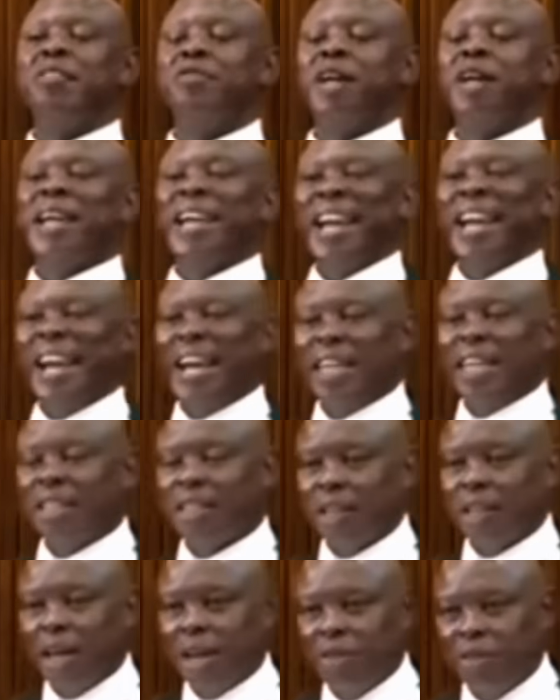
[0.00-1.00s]
we'd have
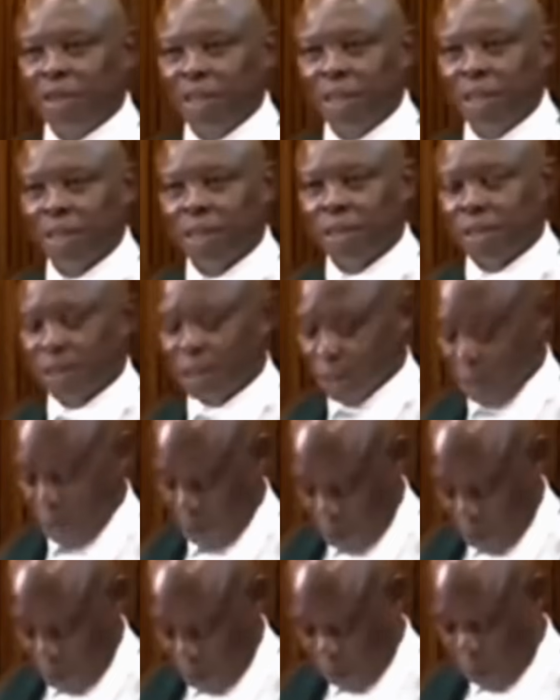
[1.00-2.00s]
led evidence
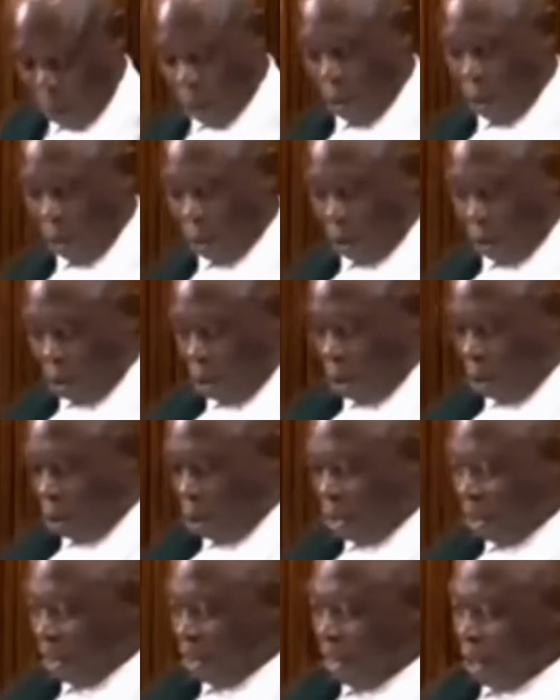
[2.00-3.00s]

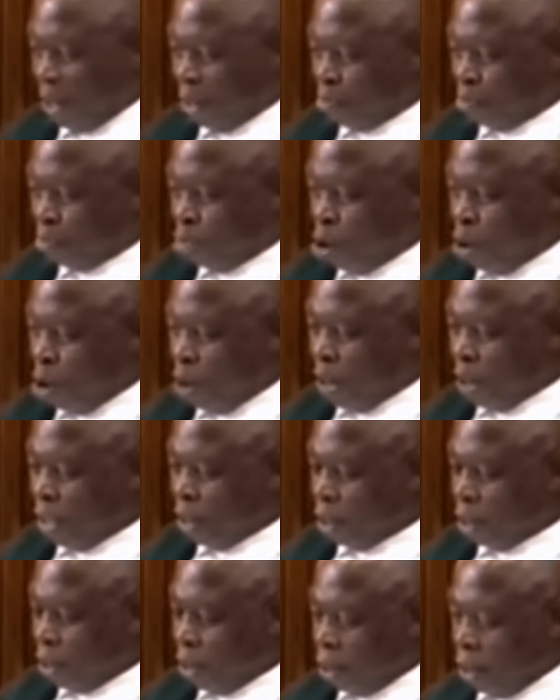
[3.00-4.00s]
on that
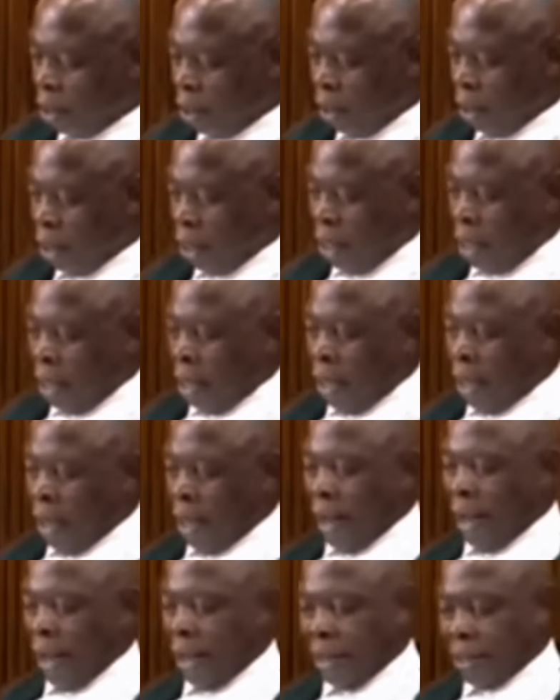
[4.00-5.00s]
point,
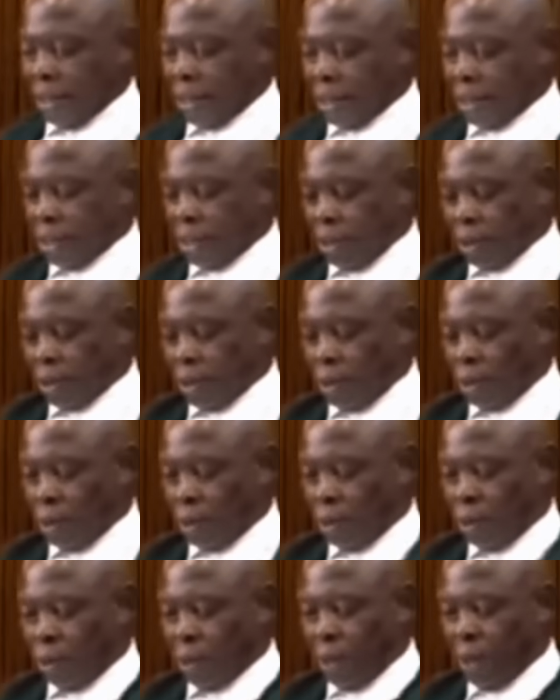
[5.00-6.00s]
and
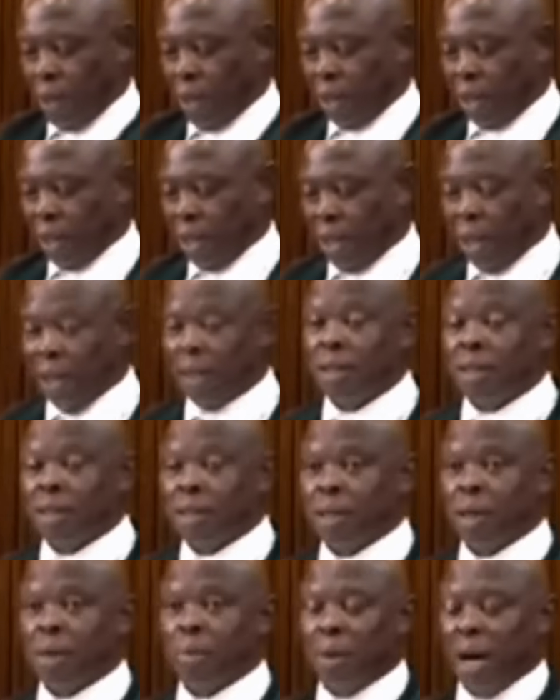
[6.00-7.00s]
we
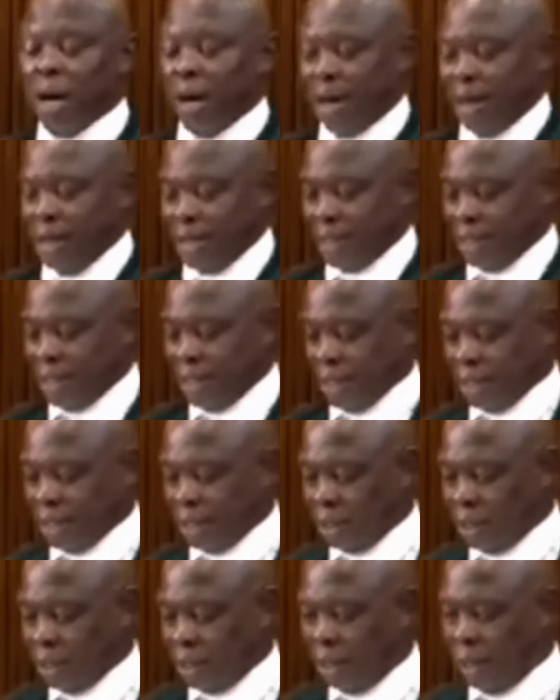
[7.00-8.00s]
then surmise
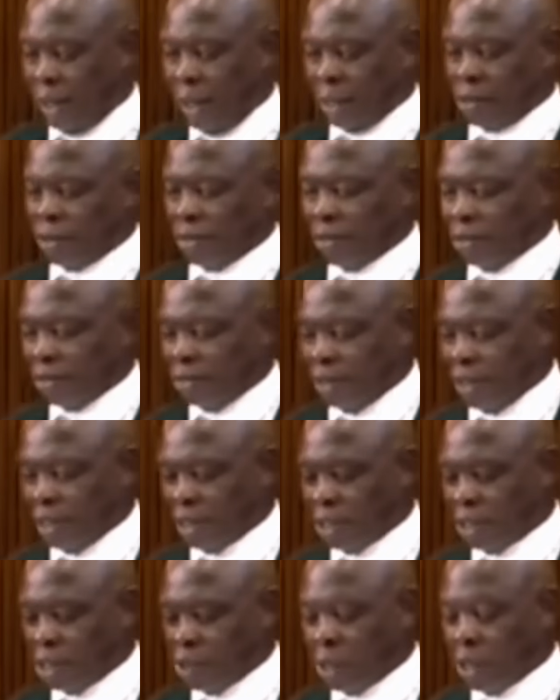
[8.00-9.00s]
that in light of the
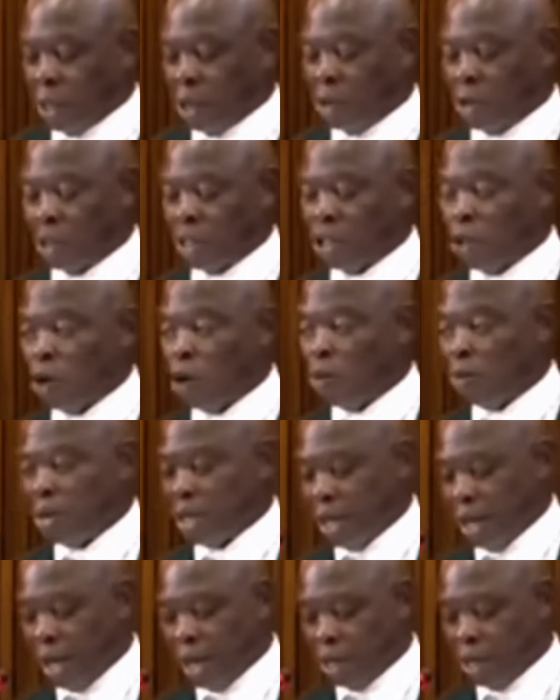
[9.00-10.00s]
fact that we cannot
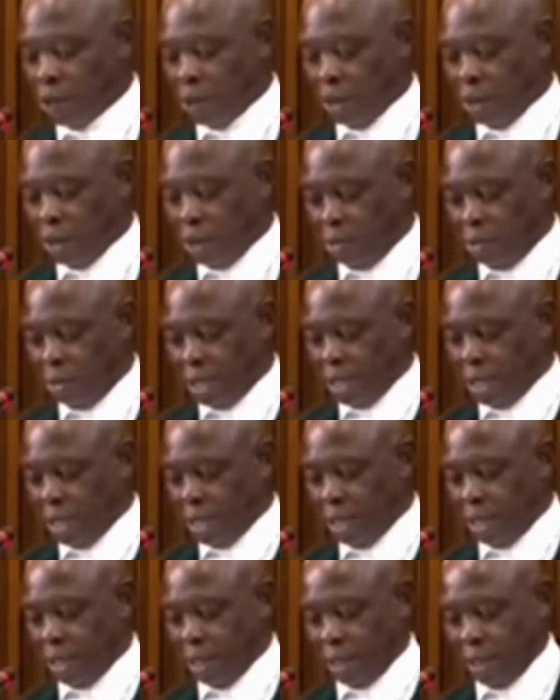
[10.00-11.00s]
communicate with
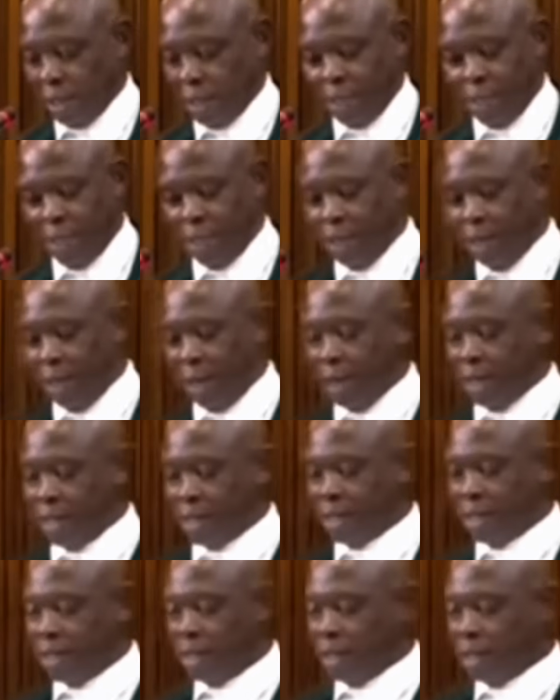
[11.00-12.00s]
Brigadier Gininda
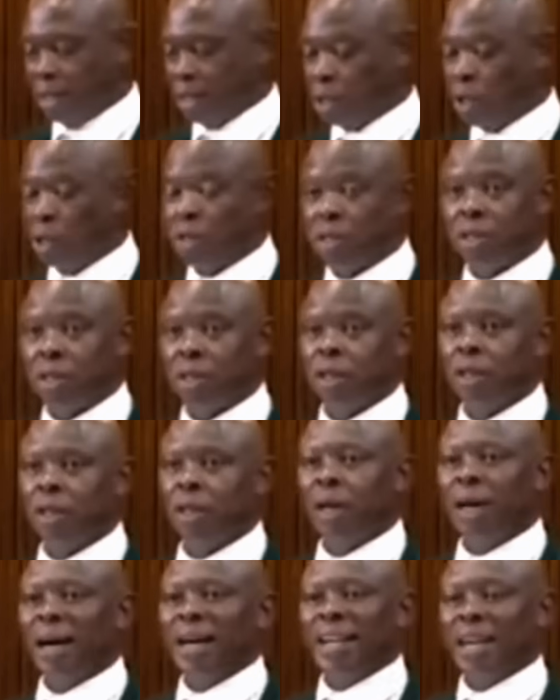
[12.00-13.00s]
as he's in
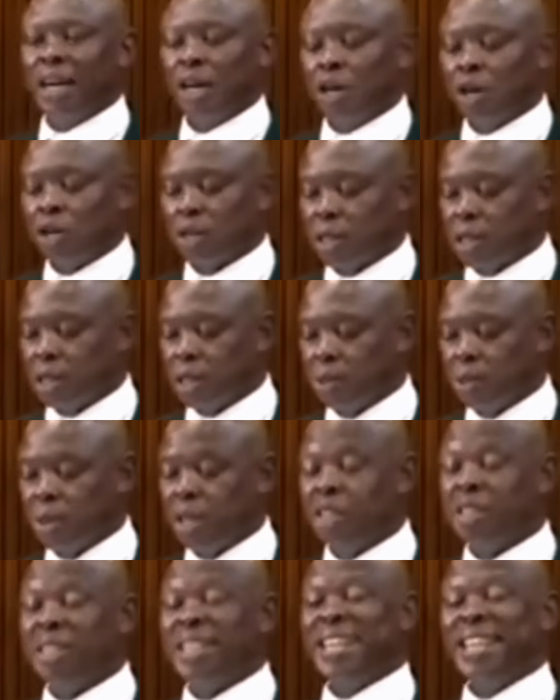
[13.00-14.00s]
under
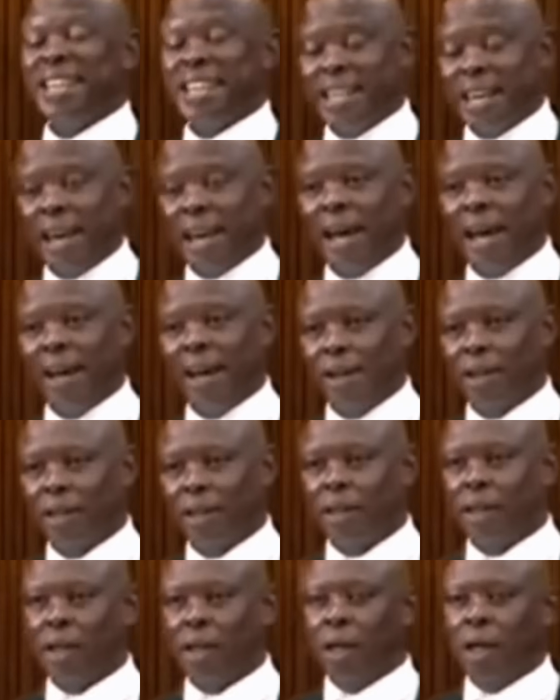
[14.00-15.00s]
cross-examination, he
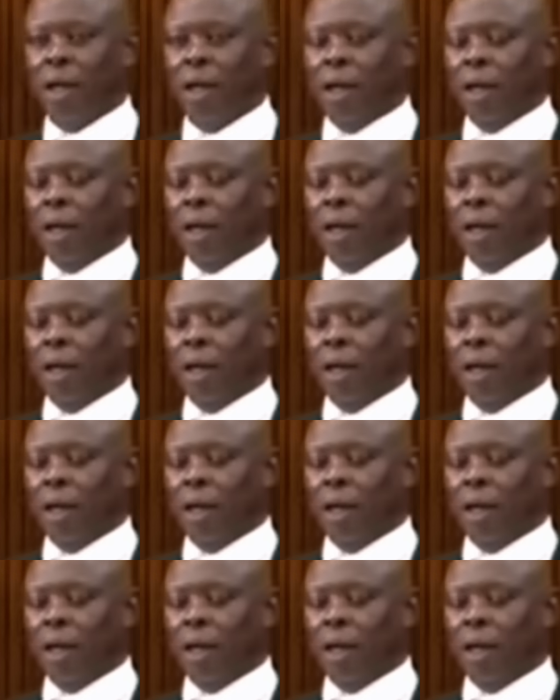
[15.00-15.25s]
can